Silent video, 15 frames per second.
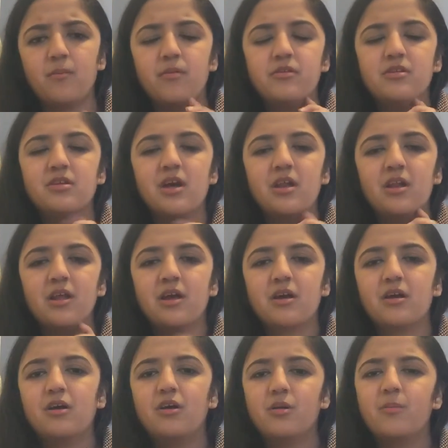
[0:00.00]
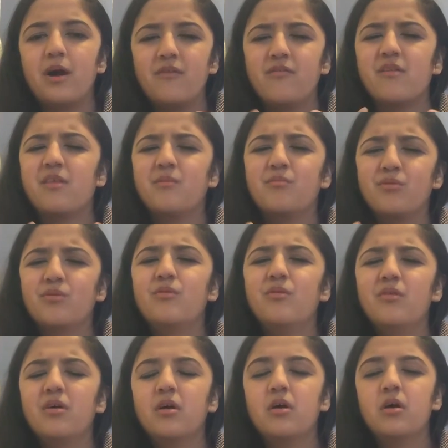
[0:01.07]
but just kind of like a goodbye for them
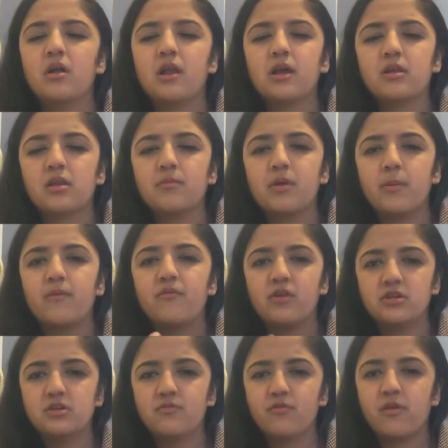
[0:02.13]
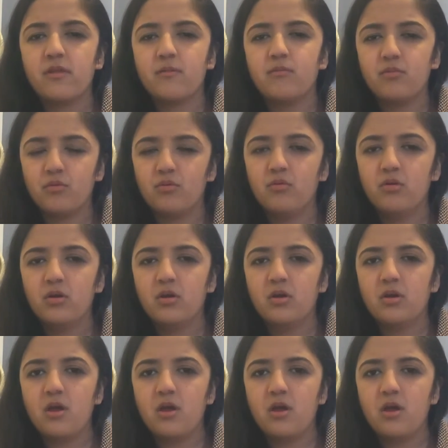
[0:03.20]
too, like some type of friendship for them too,